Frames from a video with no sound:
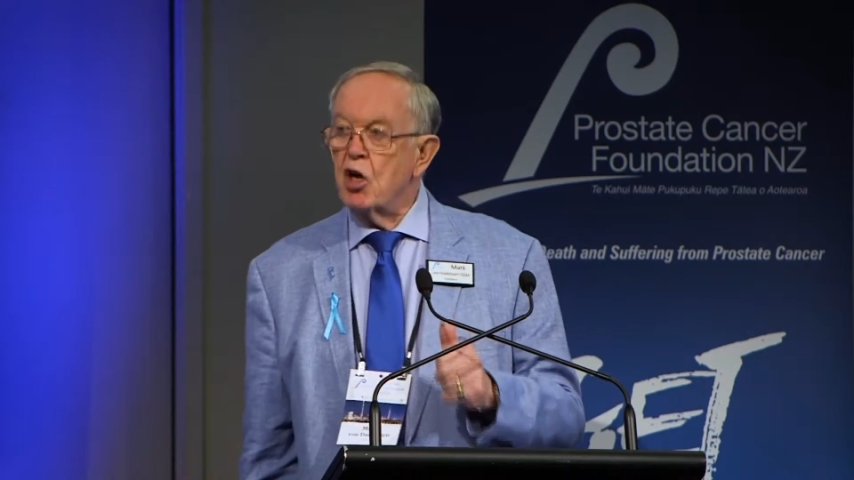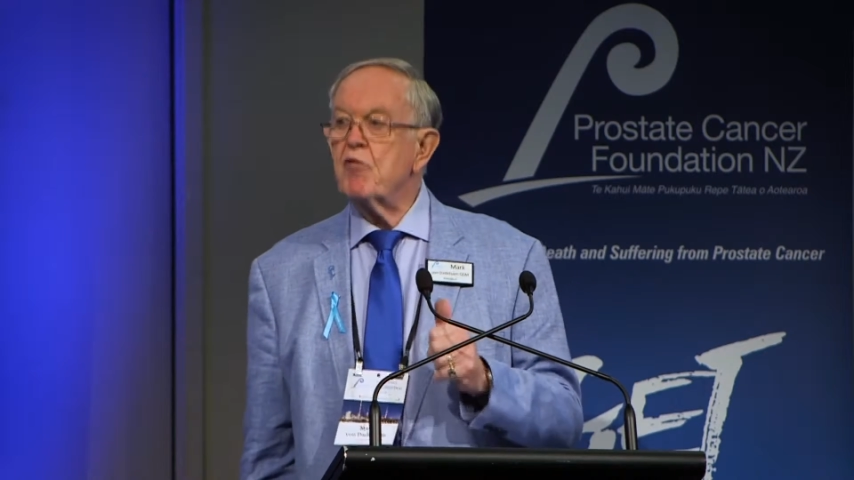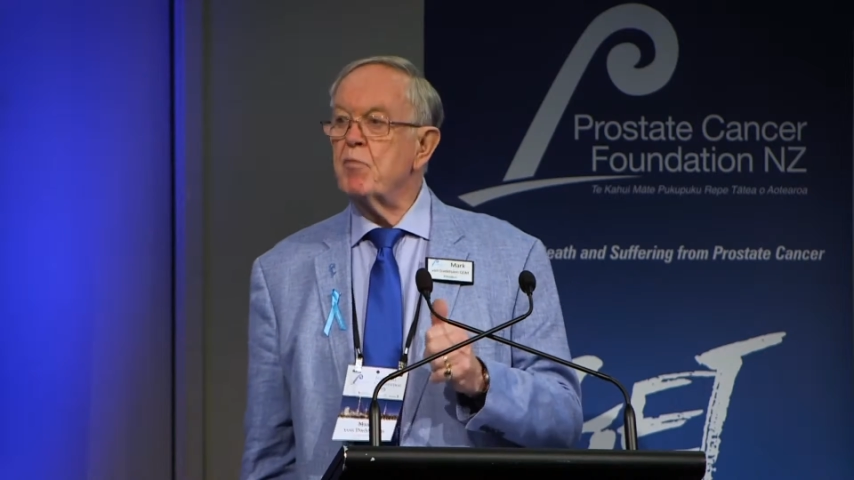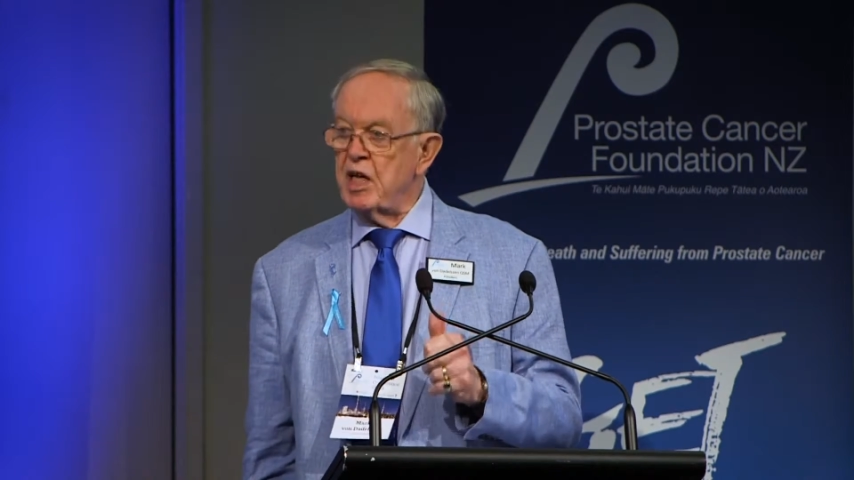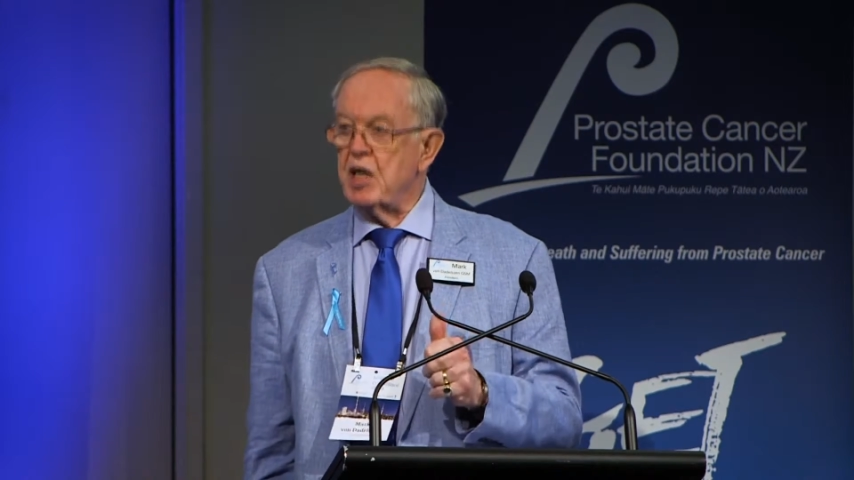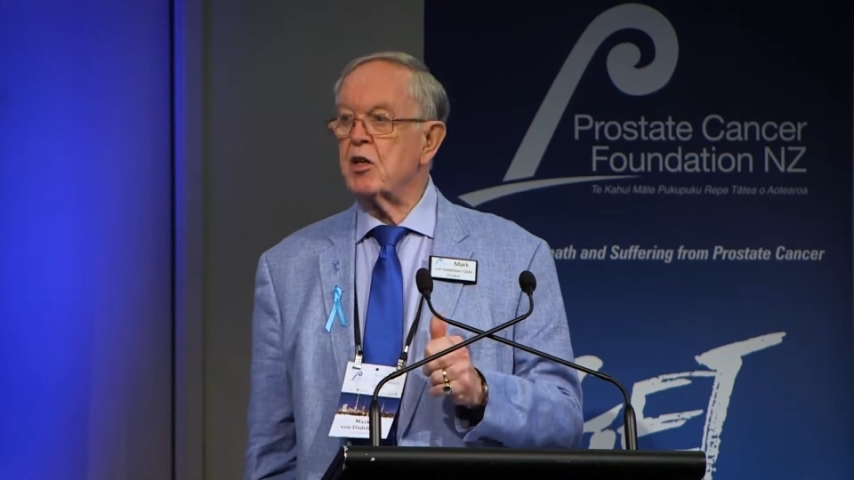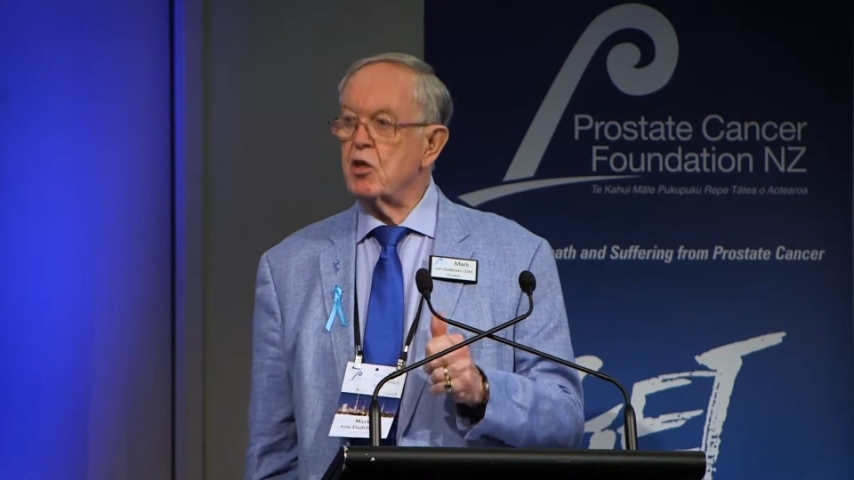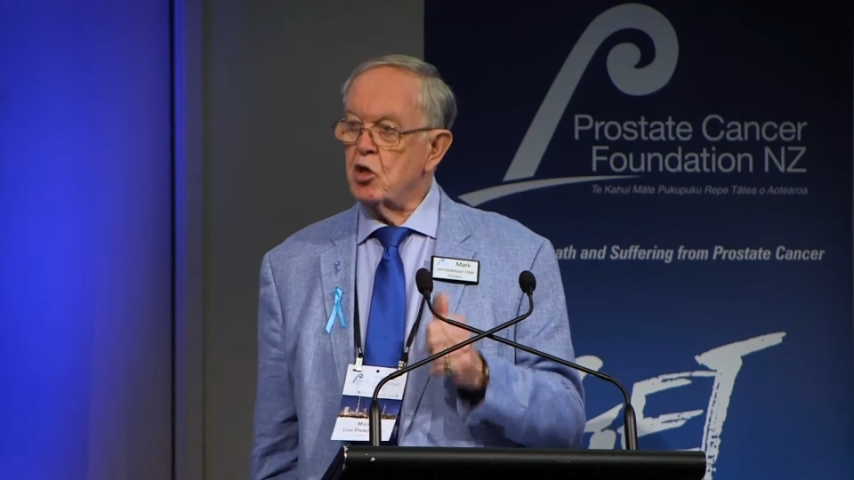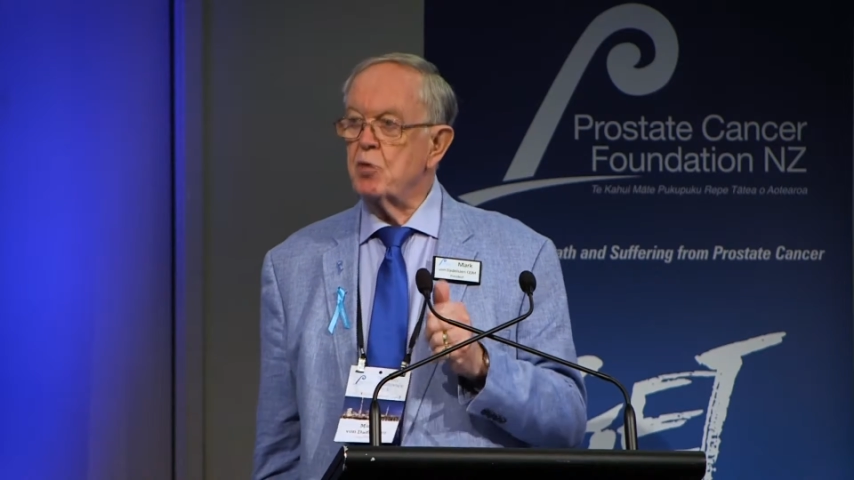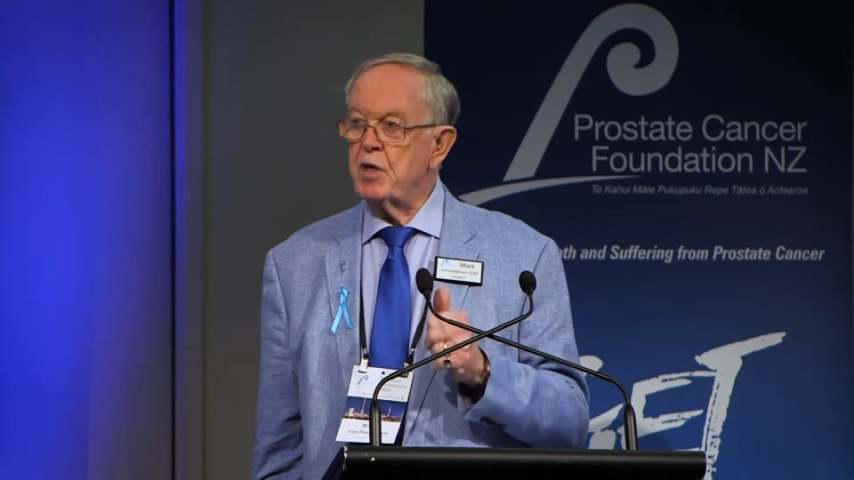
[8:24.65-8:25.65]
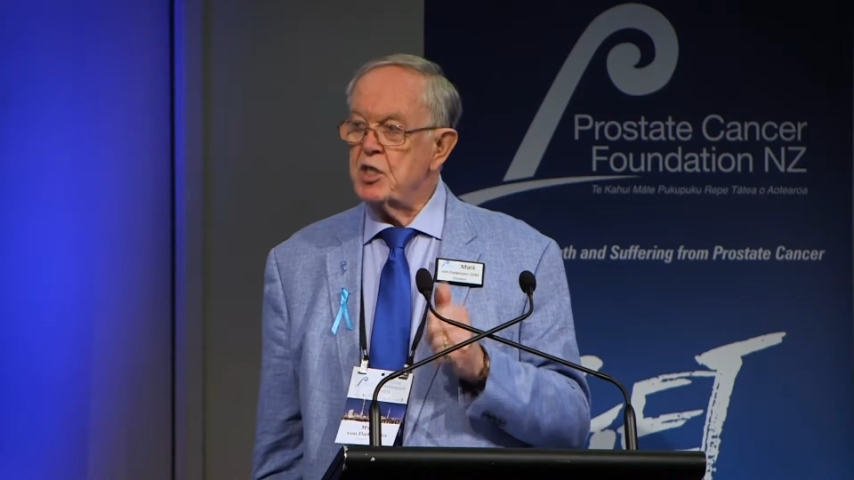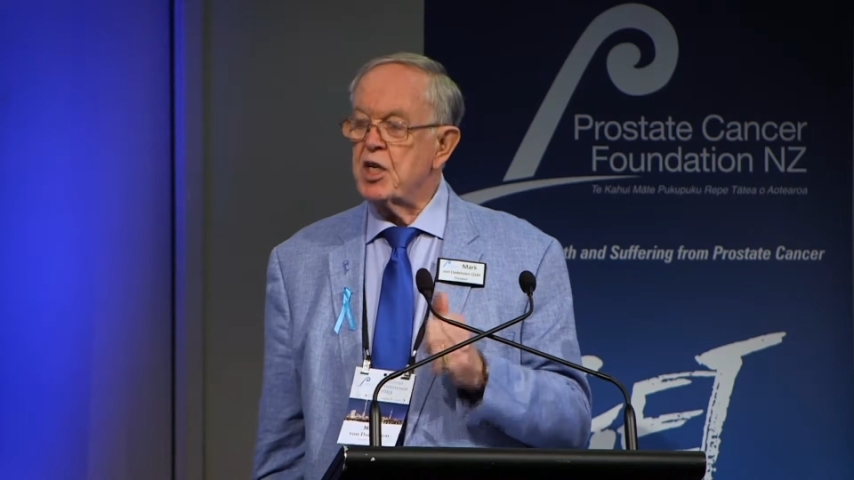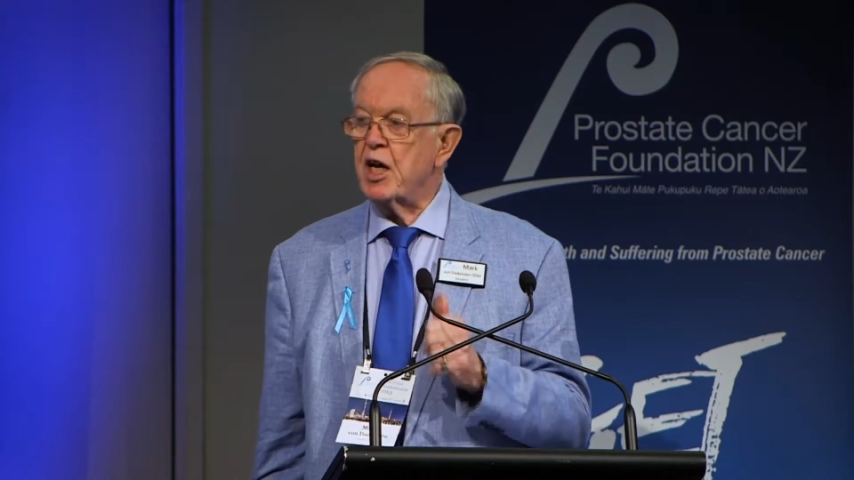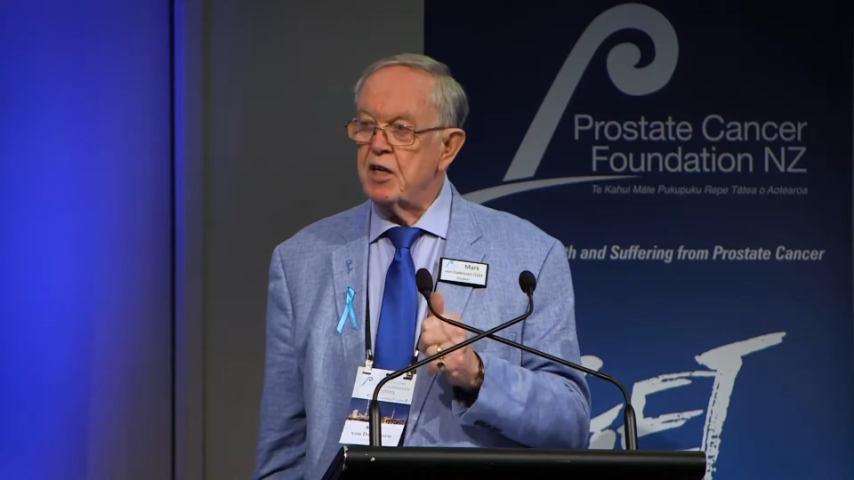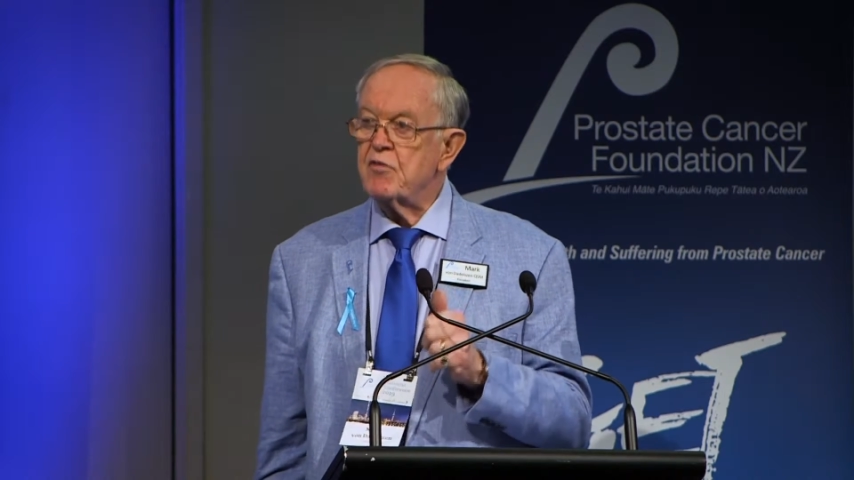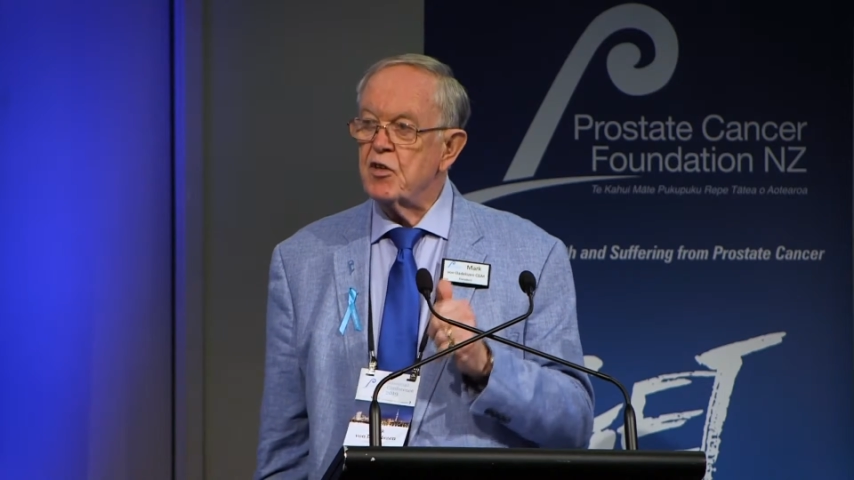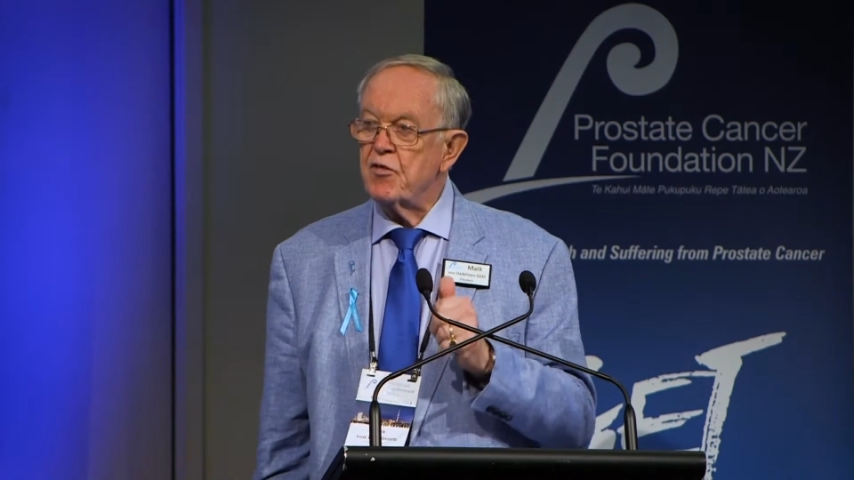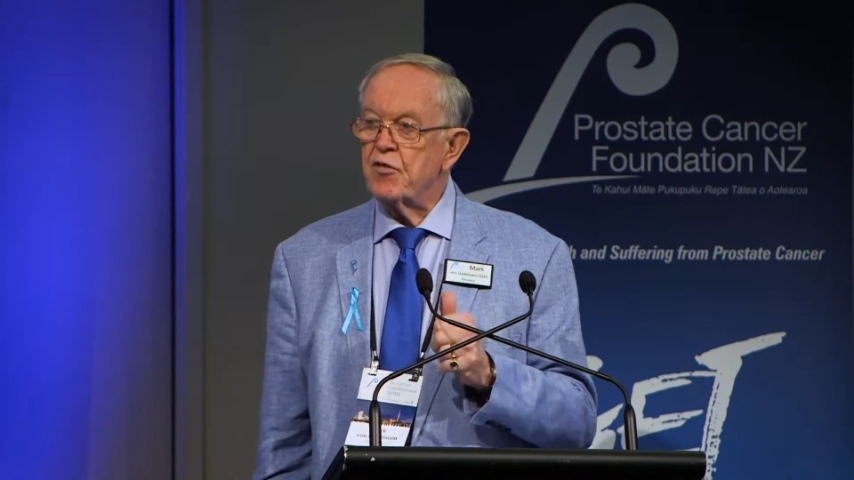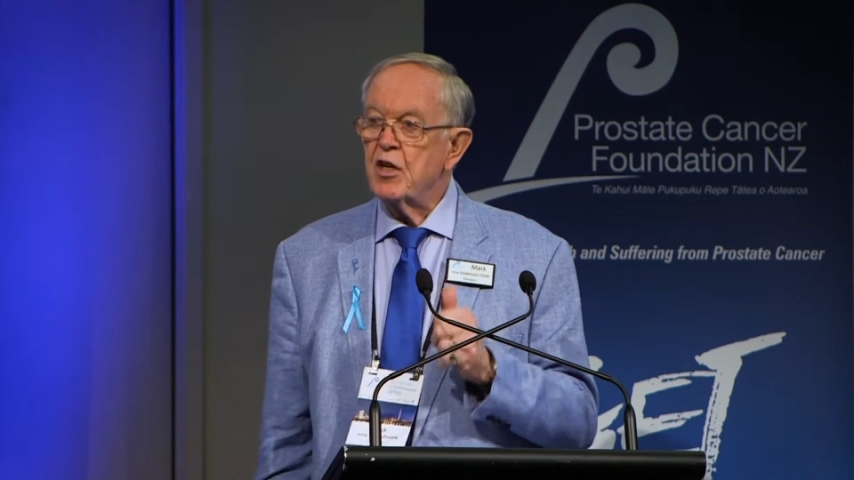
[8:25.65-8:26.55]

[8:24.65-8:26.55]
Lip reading: of men could be saved if